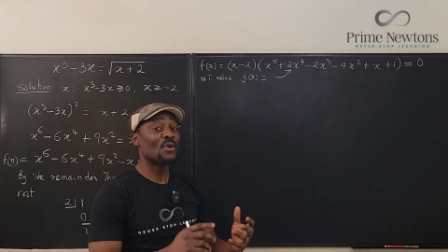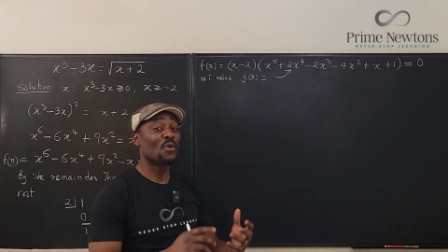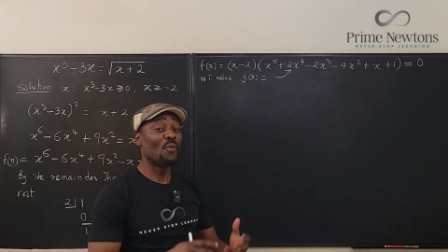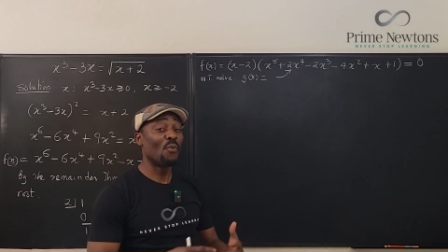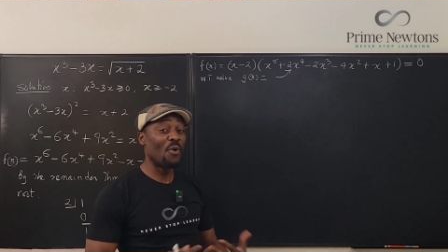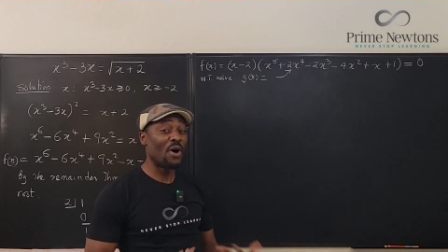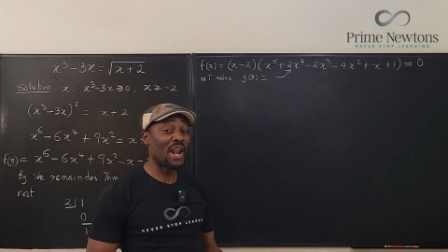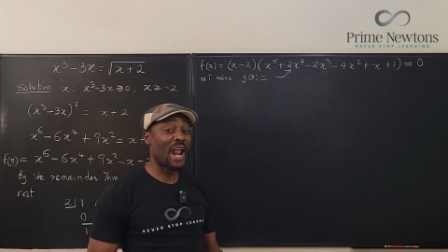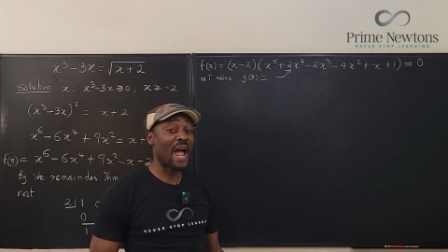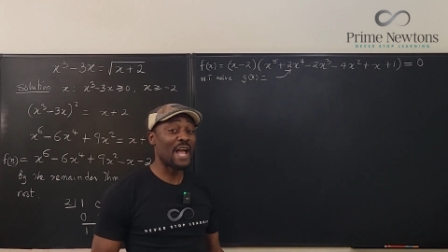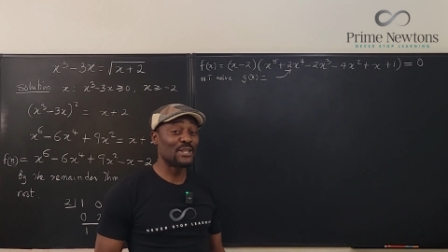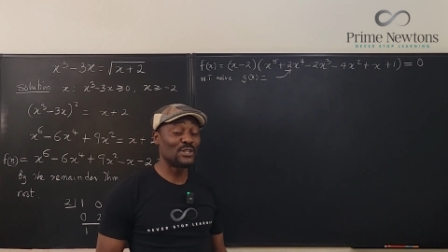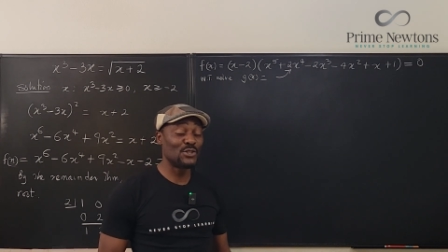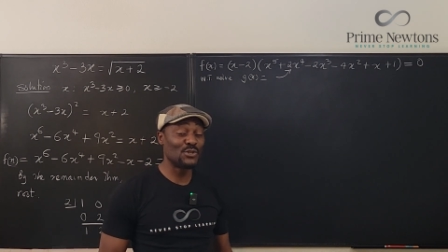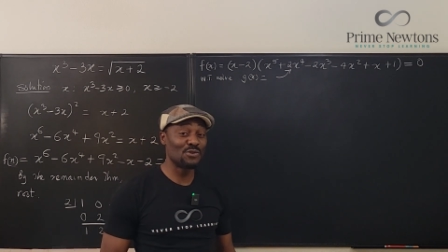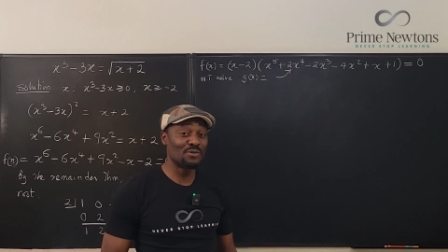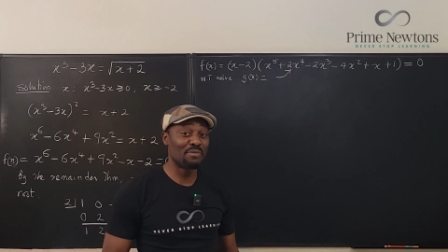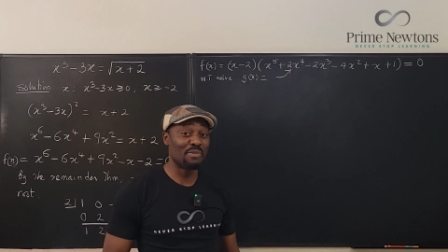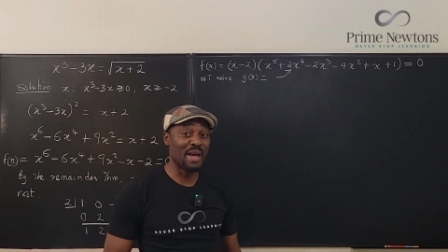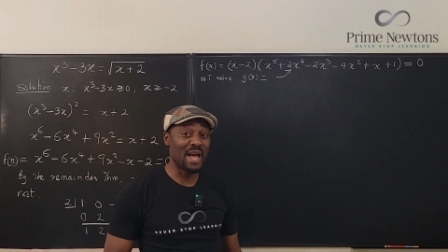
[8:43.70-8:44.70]
what I
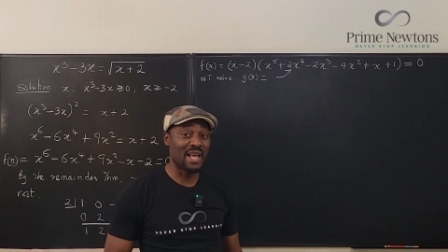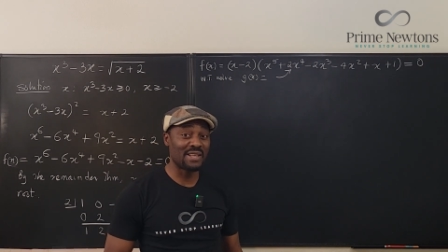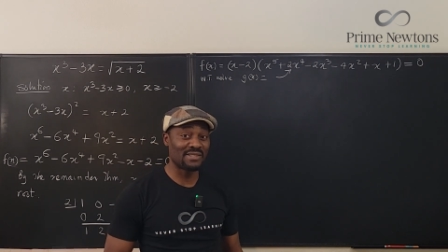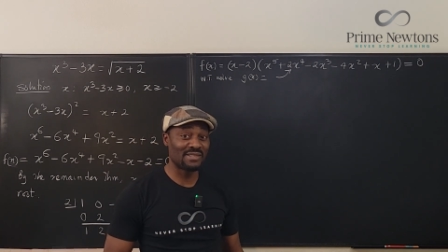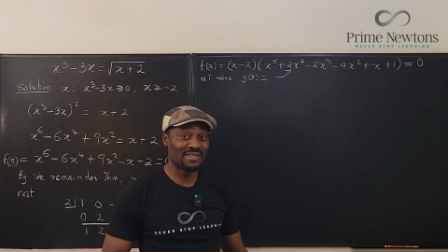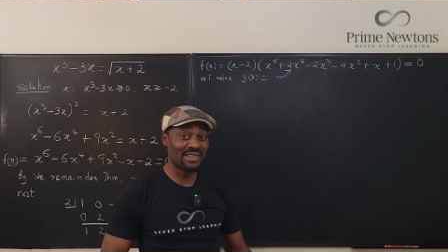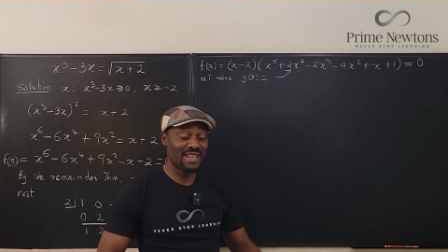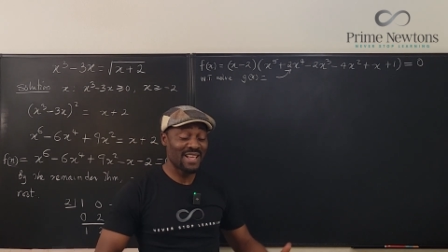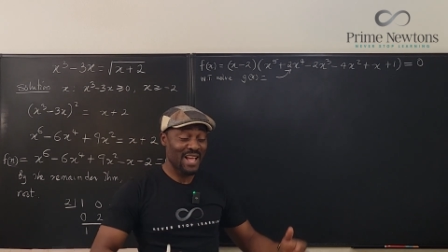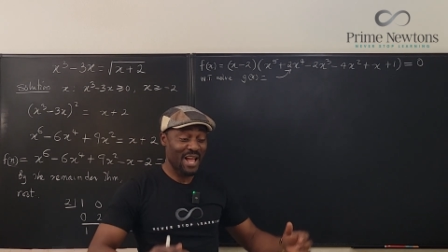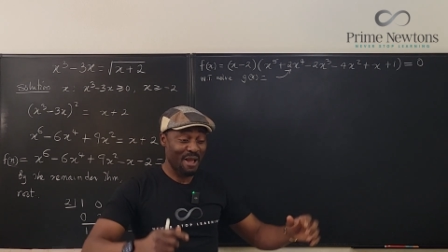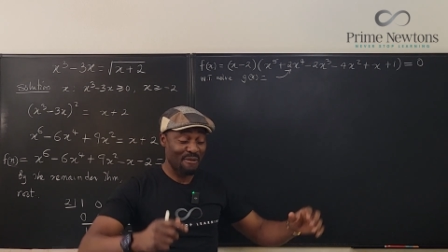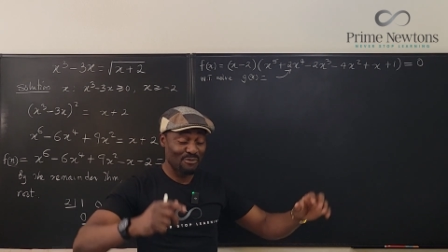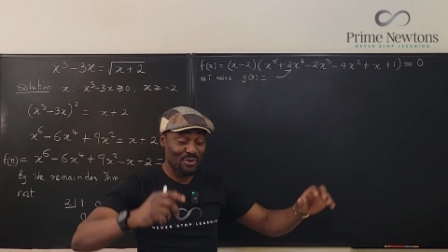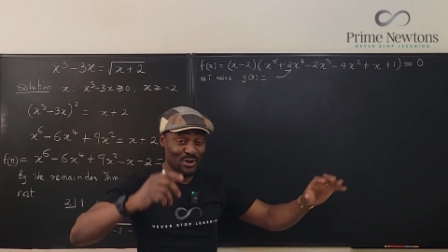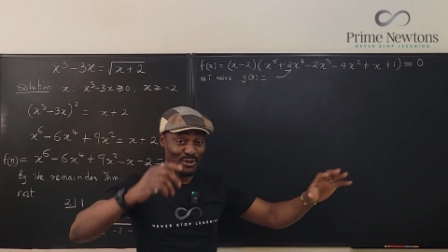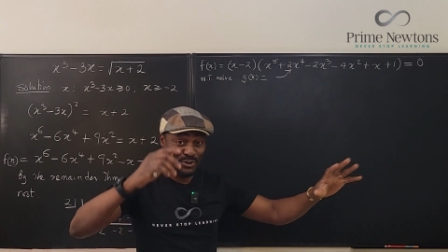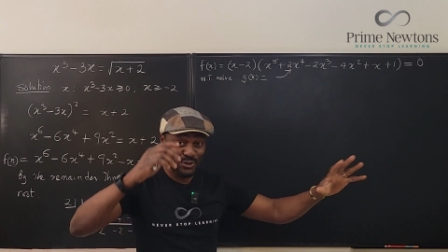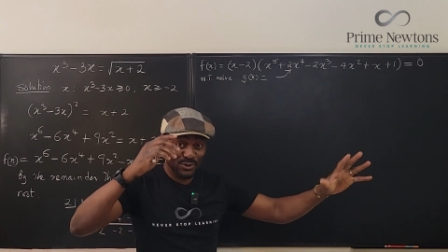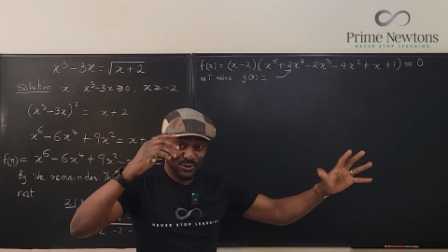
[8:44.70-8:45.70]
do best. I'm
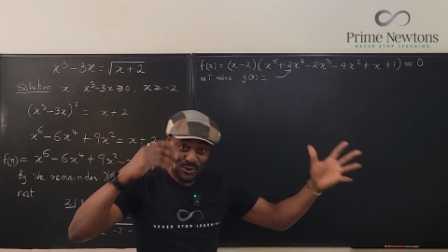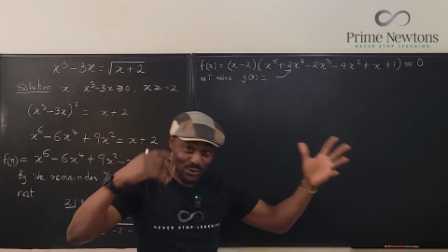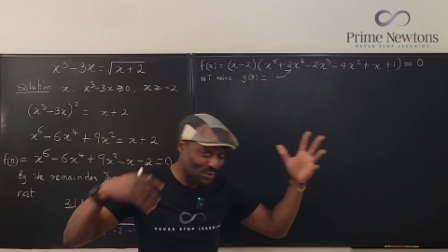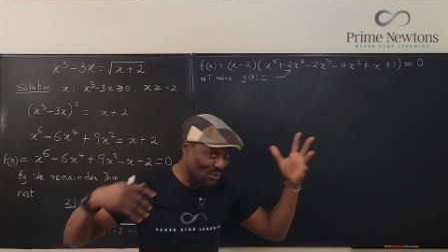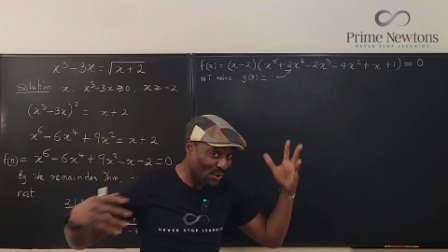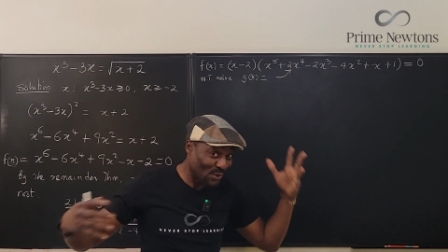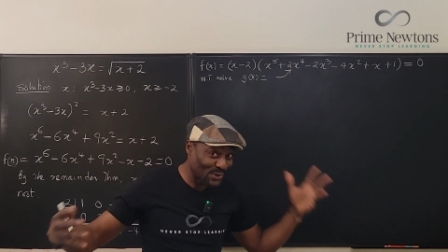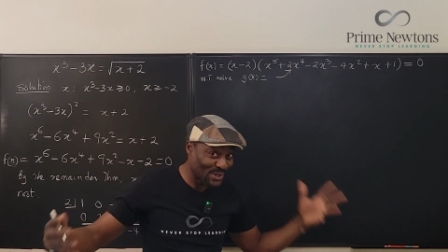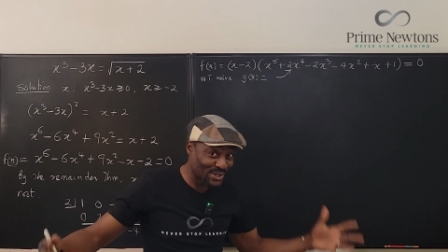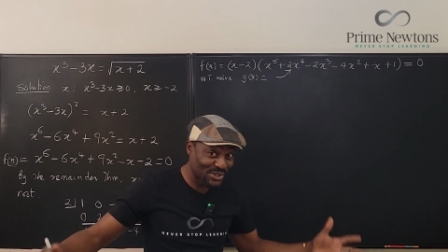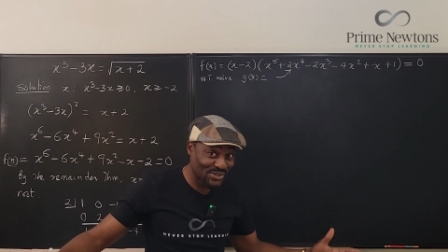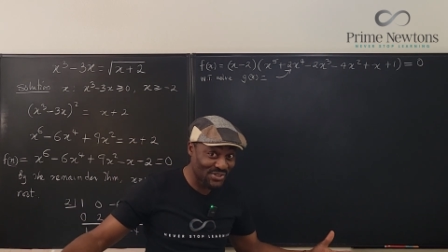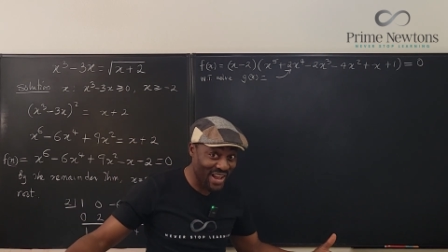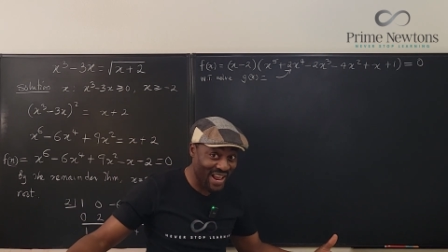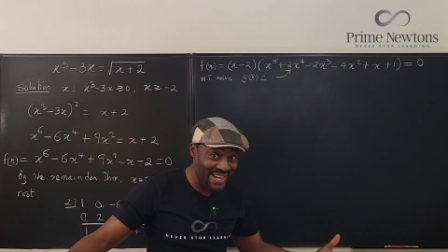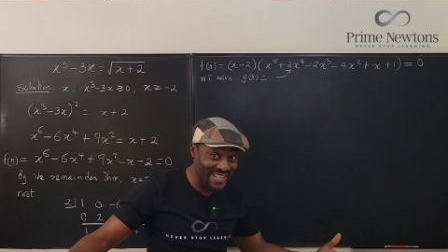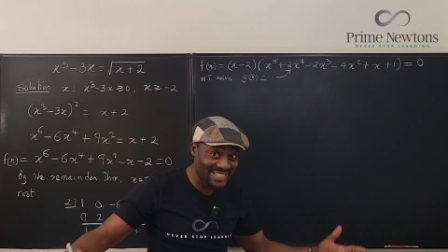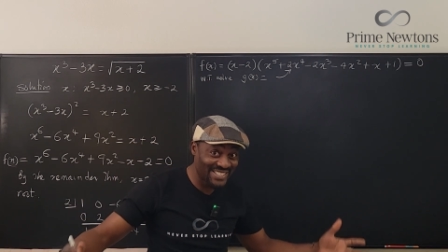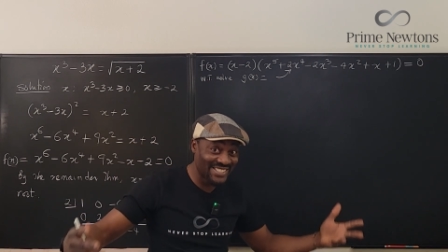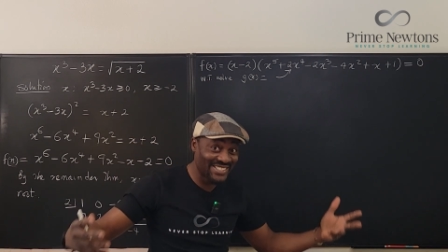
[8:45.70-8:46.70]
going to use all the
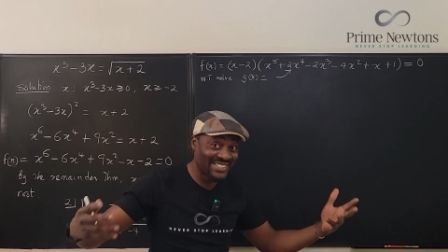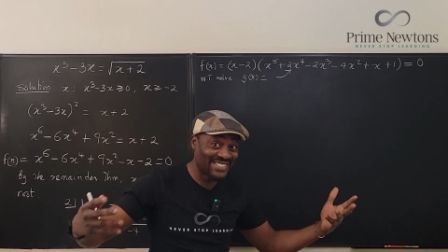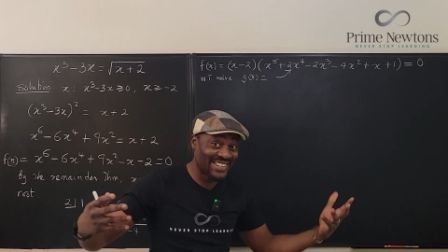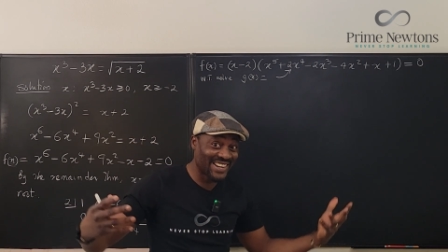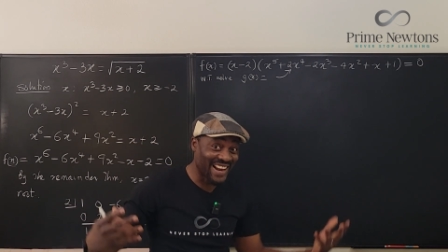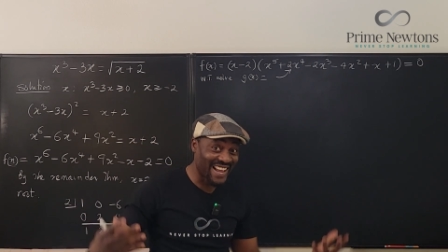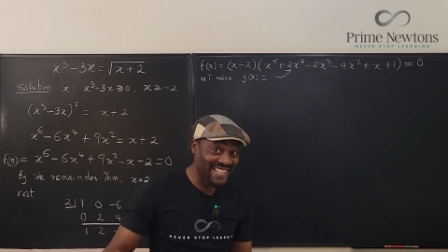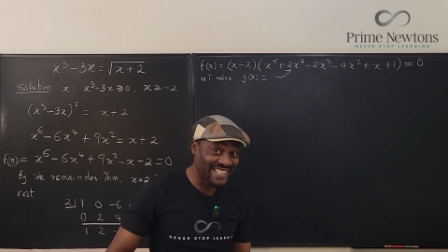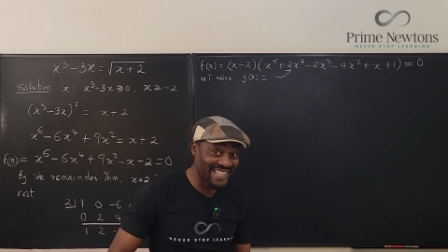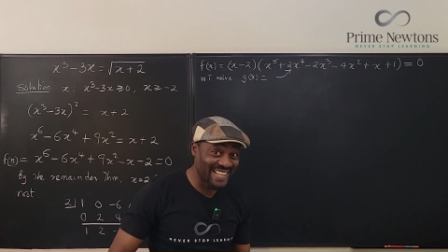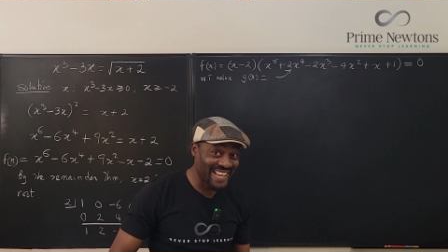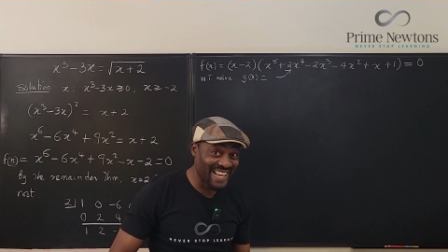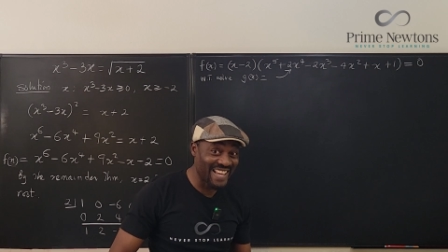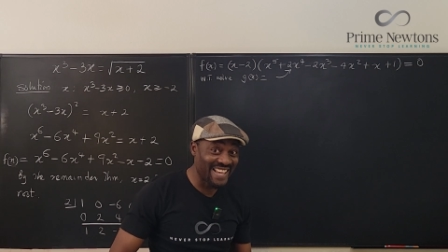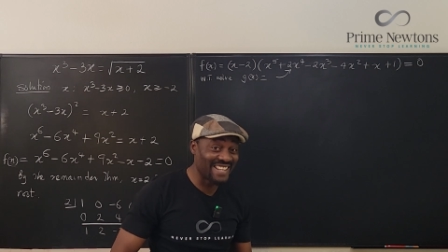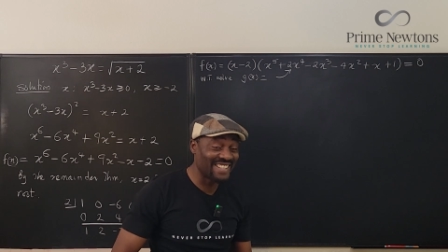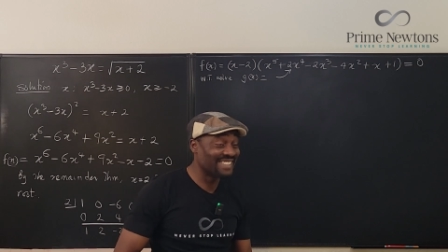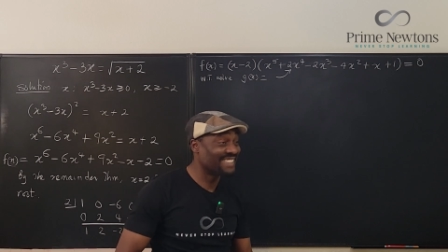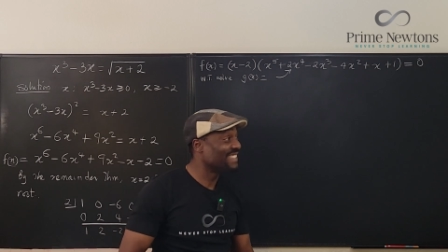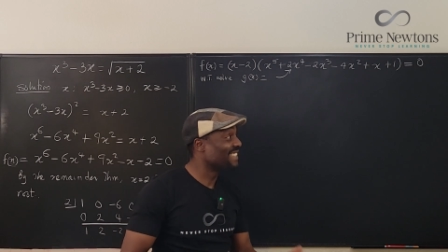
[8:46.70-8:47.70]
strategies that I
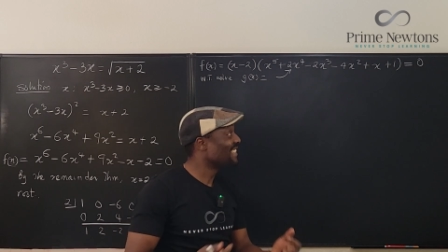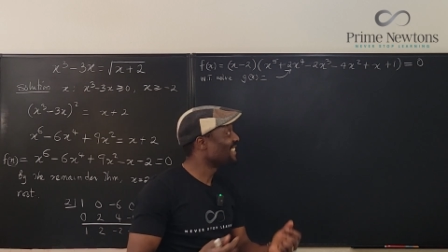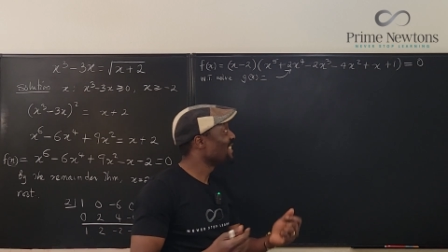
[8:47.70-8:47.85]
can